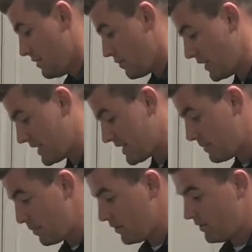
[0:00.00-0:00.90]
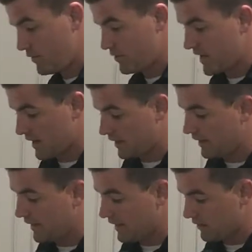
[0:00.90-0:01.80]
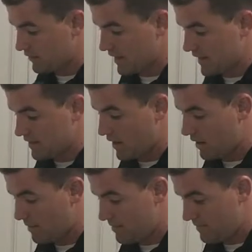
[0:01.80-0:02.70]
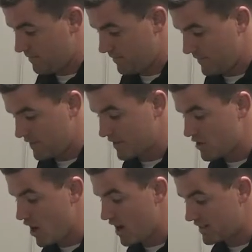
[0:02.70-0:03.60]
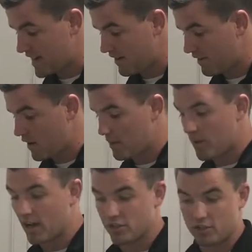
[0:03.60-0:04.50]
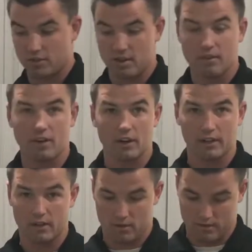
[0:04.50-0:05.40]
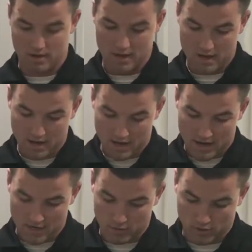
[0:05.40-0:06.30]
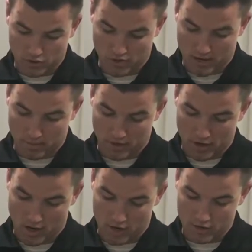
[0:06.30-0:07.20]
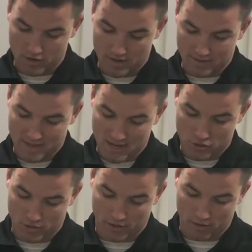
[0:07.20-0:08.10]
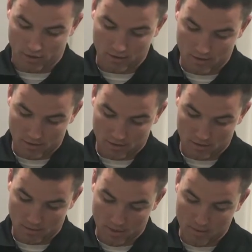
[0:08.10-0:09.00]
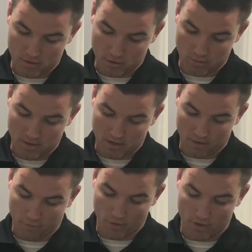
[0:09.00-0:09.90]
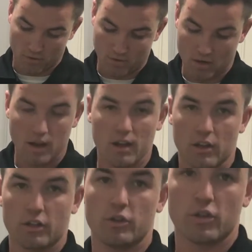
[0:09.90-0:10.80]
Pretty simple. You take a little tiny dollop. Does not take very much. You have very little, and you want to try to put it underneath that trigger. I'll maybe zoom in here for you. You